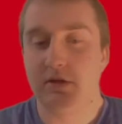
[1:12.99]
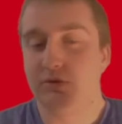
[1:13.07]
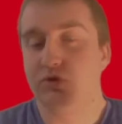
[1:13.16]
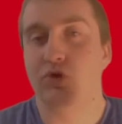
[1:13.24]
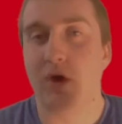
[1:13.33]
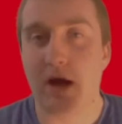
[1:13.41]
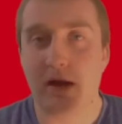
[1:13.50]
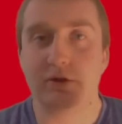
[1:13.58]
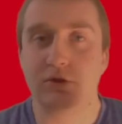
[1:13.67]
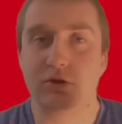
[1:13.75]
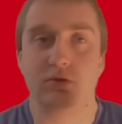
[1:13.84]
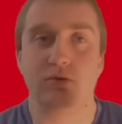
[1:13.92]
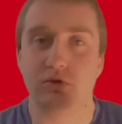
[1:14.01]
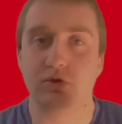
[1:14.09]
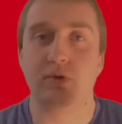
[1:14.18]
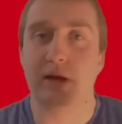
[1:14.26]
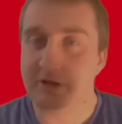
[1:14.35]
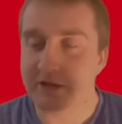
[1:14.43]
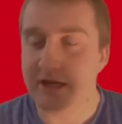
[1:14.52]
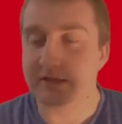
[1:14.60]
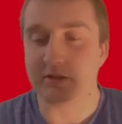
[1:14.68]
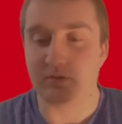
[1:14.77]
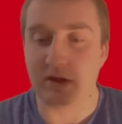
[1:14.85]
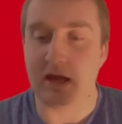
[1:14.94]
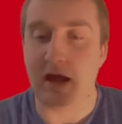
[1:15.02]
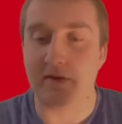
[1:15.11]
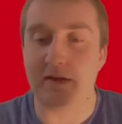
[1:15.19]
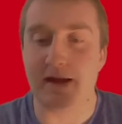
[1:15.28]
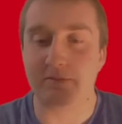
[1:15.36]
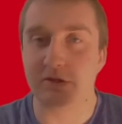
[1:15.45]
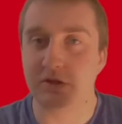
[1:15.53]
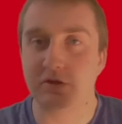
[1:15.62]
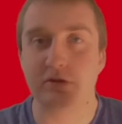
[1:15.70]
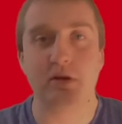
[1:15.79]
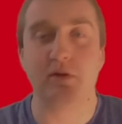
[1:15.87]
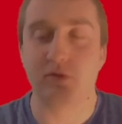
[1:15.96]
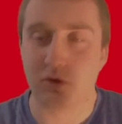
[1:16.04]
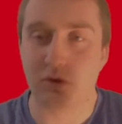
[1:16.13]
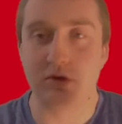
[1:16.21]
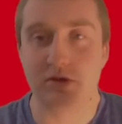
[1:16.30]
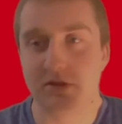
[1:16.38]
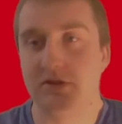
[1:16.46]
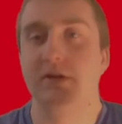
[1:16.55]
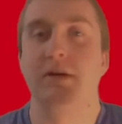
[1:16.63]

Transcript: tried to create chances when they had the opportunity. Of course,